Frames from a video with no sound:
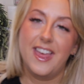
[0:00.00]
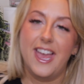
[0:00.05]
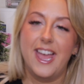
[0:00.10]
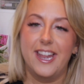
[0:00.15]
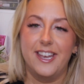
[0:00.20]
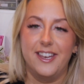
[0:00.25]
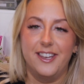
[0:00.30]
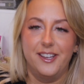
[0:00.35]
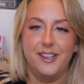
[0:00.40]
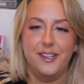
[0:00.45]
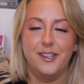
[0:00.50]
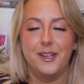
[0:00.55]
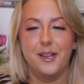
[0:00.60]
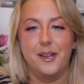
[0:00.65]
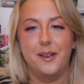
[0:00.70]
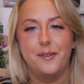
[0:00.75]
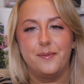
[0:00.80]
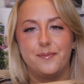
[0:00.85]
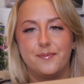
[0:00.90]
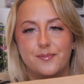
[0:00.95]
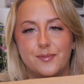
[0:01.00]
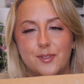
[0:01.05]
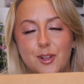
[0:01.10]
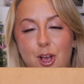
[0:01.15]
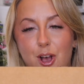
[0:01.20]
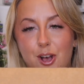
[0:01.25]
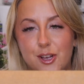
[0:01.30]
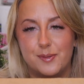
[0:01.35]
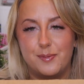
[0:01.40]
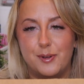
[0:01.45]
then
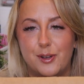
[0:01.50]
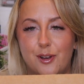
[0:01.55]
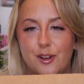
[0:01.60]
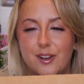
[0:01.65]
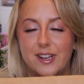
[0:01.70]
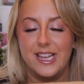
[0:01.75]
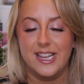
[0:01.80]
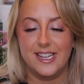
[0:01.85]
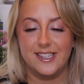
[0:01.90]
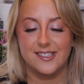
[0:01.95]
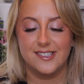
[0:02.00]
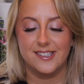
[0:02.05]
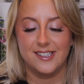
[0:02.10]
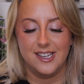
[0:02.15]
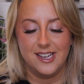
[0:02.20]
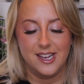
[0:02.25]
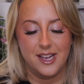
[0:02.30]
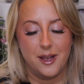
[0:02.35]
last but not least,